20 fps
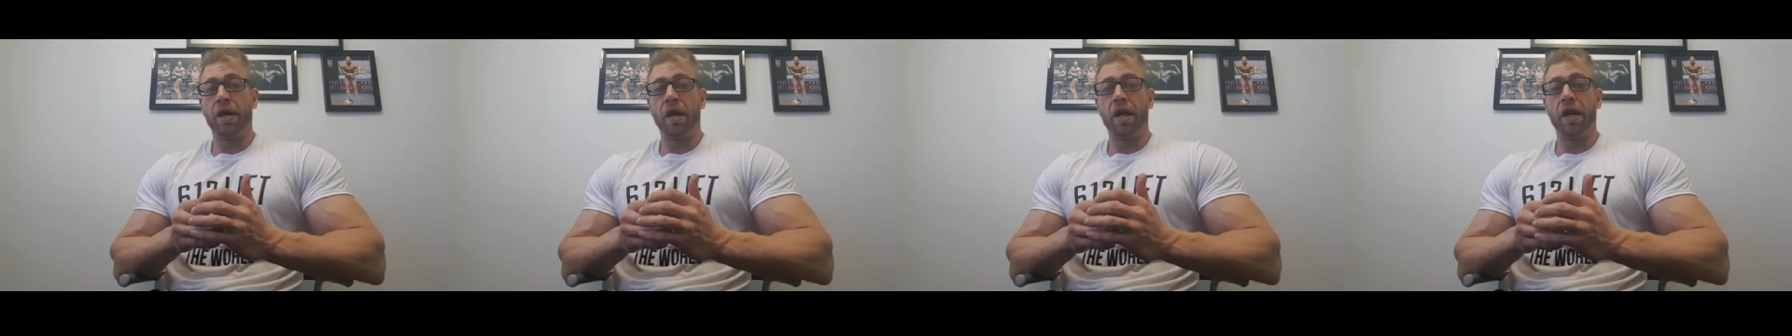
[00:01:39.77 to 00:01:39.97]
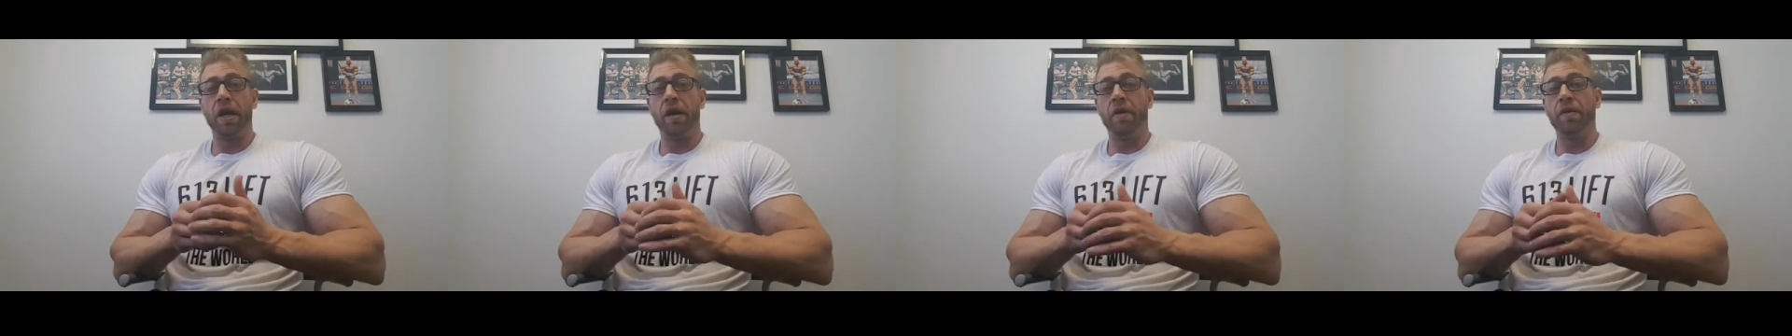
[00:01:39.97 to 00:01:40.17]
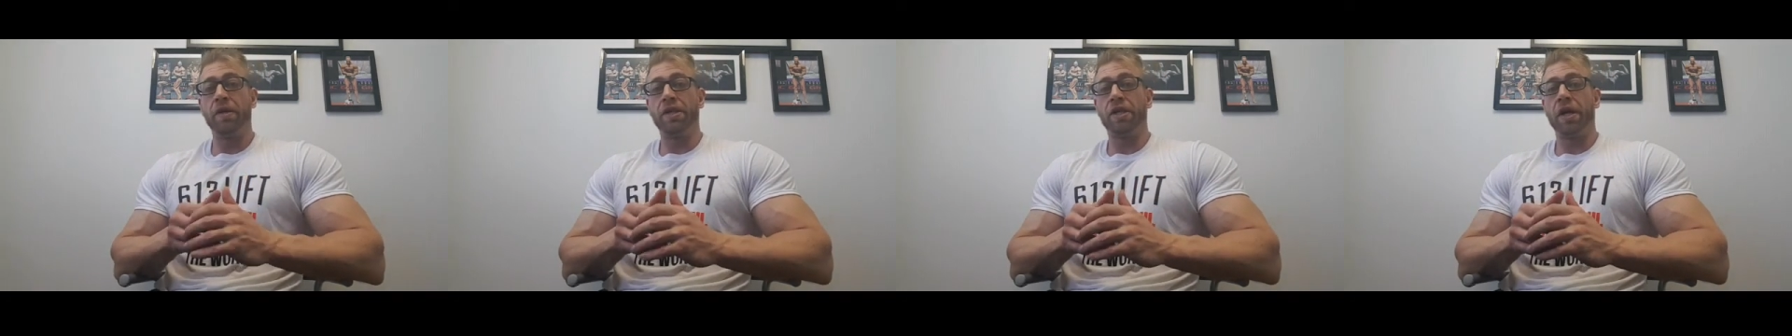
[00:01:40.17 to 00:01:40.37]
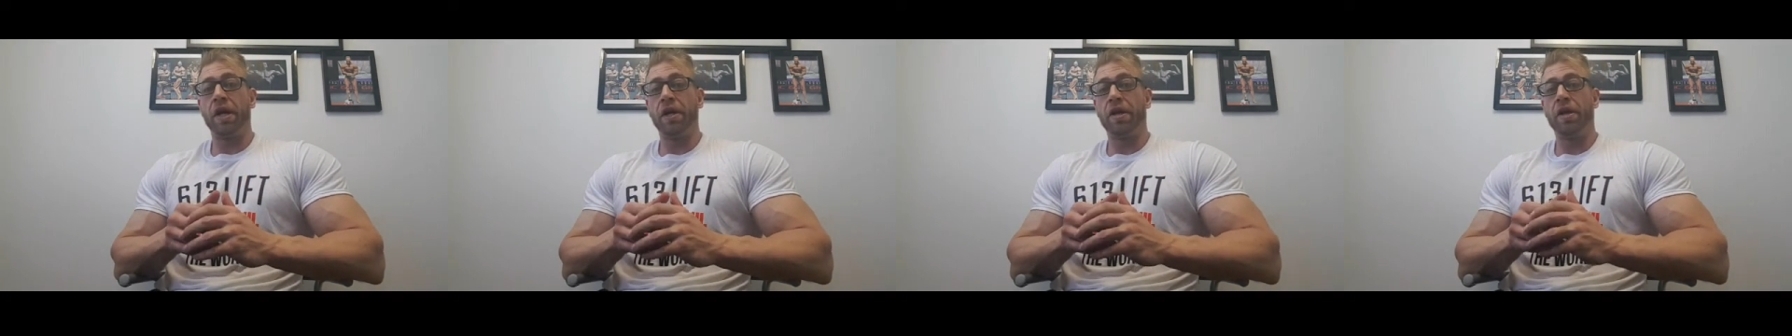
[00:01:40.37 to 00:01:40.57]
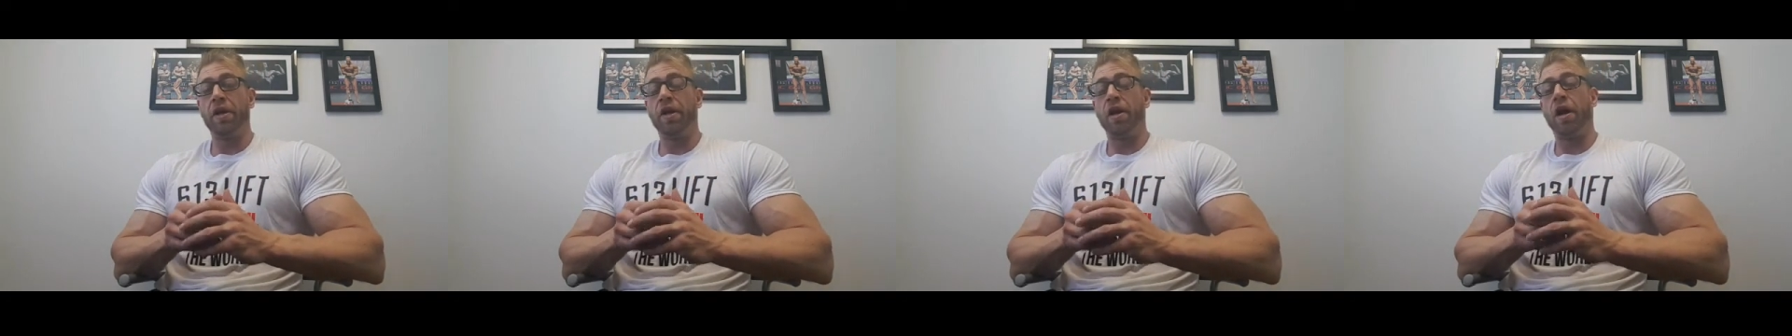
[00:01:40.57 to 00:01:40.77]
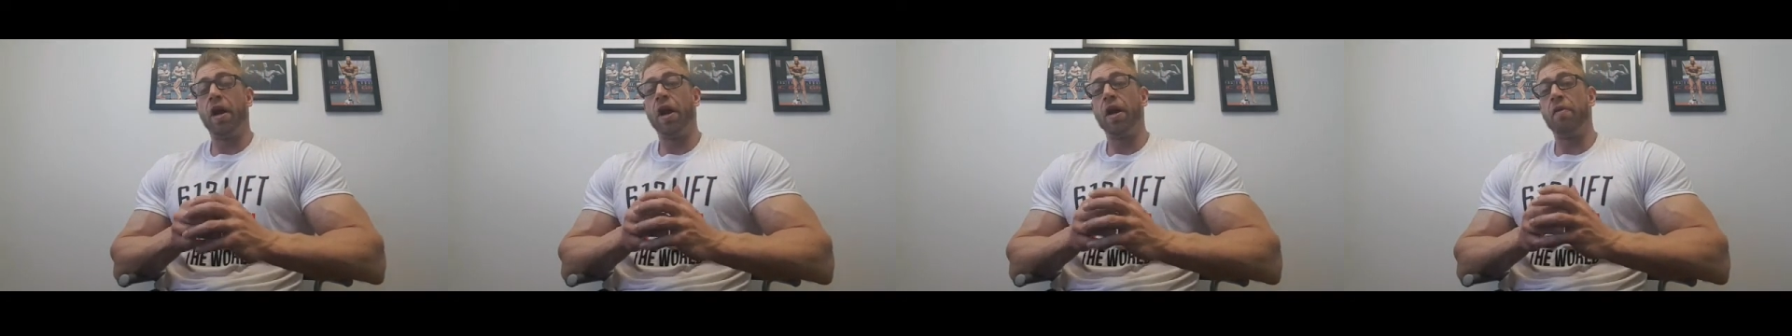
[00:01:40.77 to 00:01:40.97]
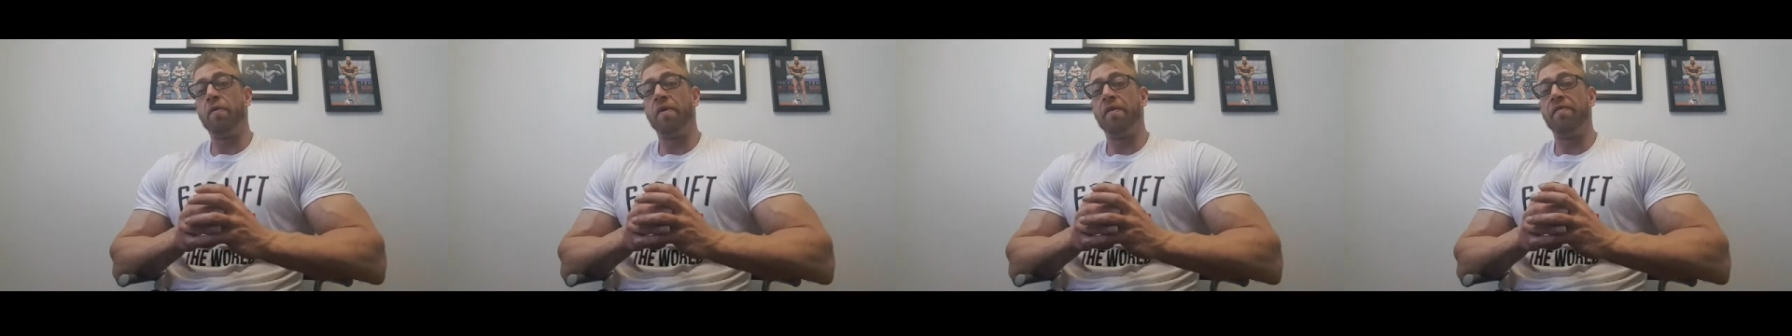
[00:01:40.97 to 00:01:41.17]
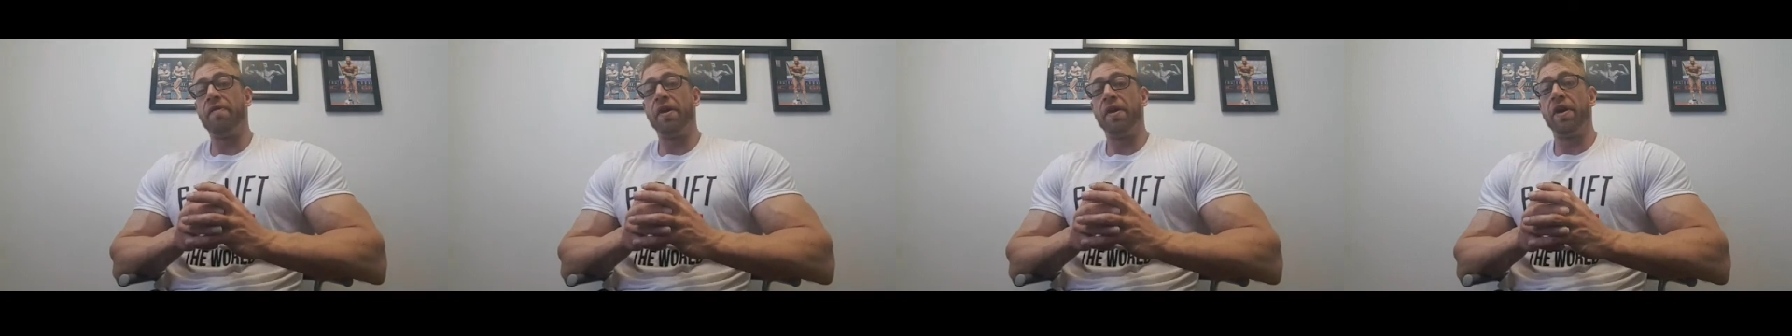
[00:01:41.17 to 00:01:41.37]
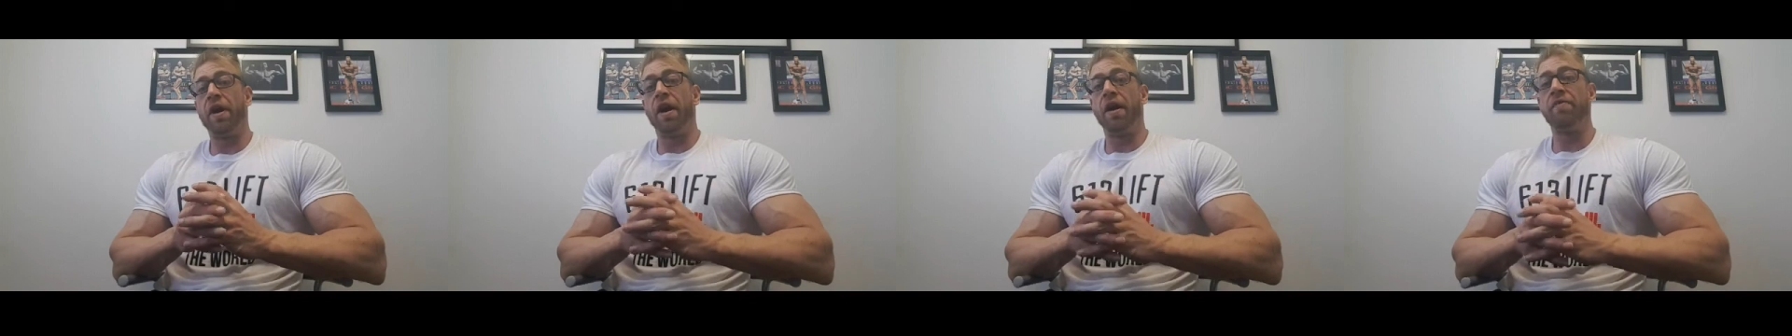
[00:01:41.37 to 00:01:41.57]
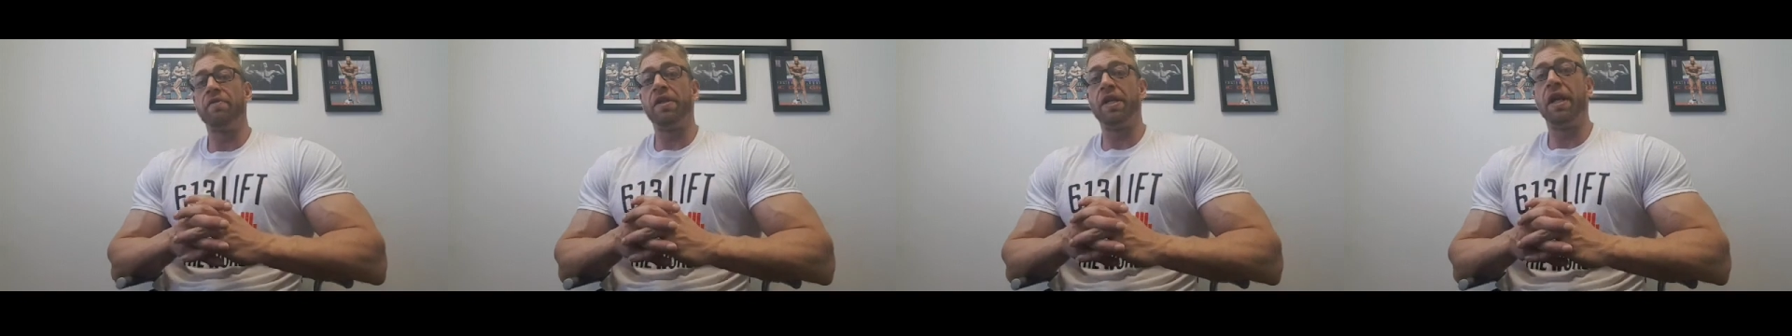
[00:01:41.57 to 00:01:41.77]
Aaron's not in Ottawa very
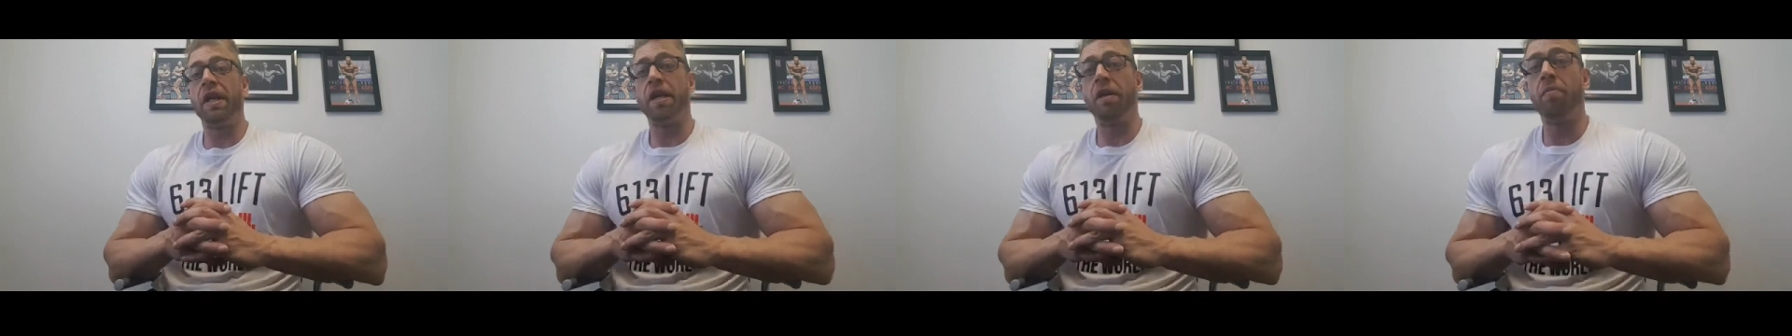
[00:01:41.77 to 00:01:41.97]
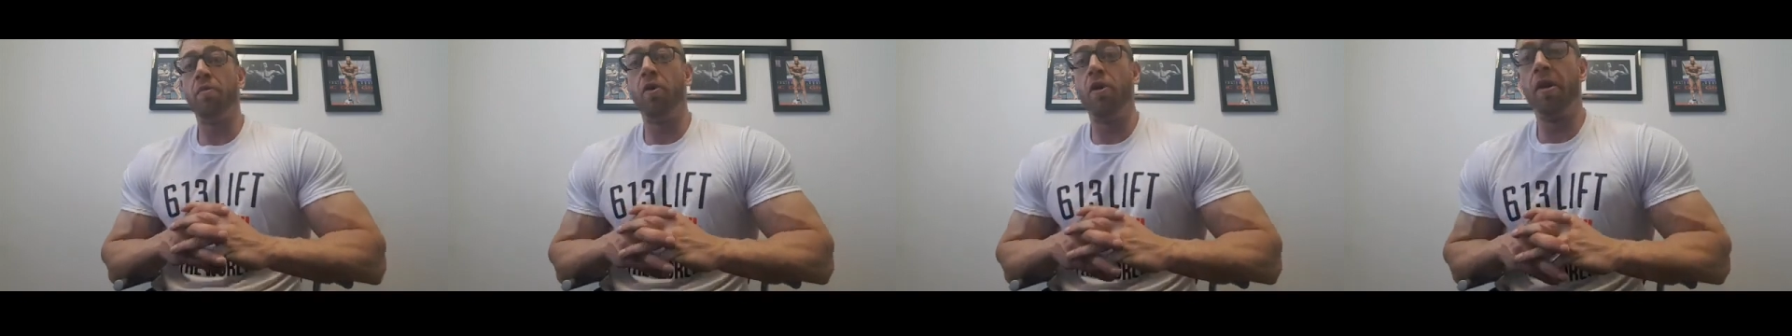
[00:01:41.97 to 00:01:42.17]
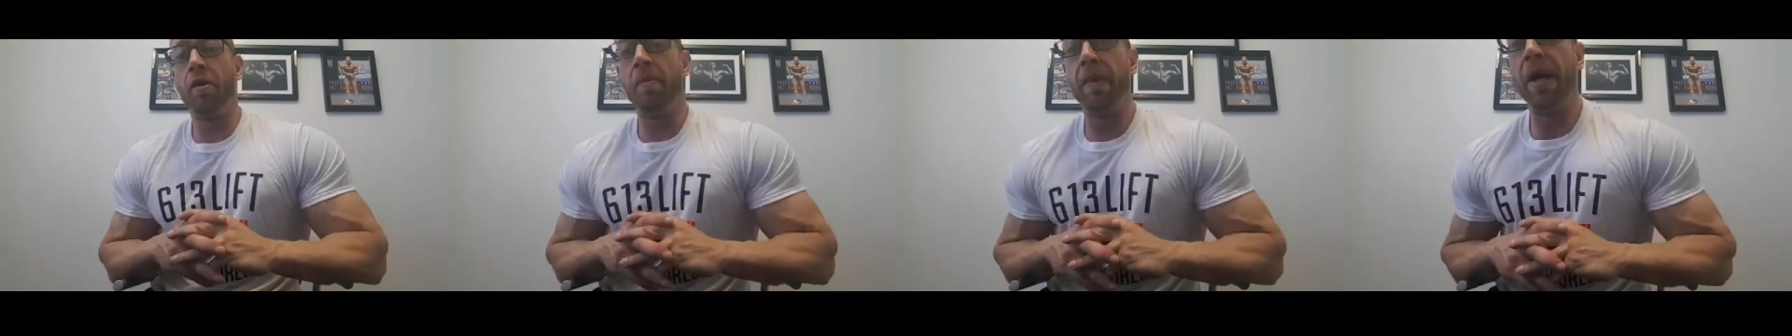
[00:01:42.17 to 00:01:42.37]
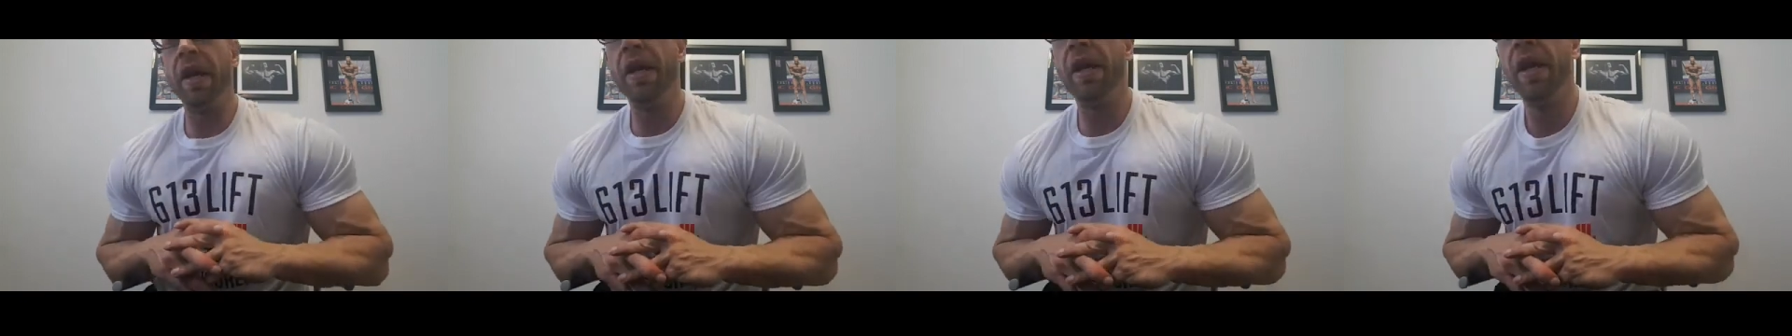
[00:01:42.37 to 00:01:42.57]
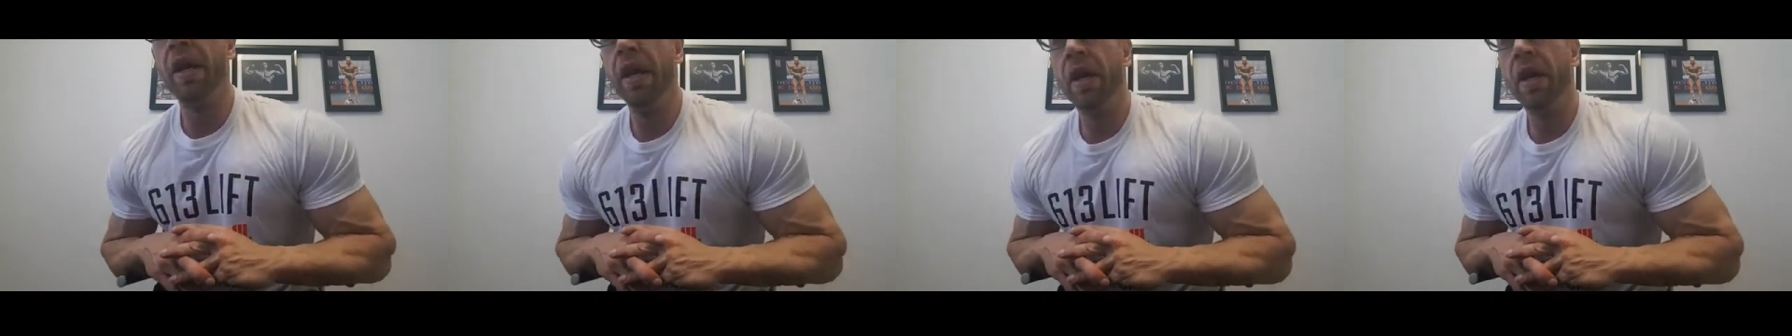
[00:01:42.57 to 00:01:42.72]
often anymore, but